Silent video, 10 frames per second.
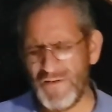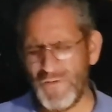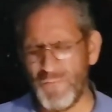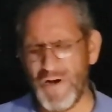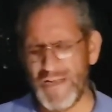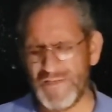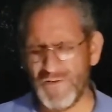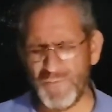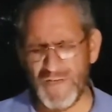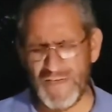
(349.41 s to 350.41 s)
You brought us to
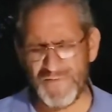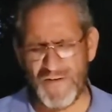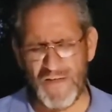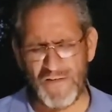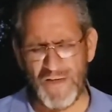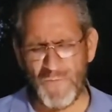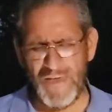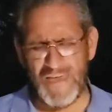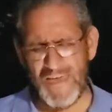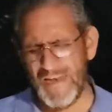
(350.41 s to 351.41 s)
a place, Father, that we
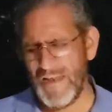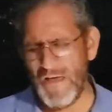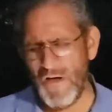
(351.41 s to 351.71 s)
can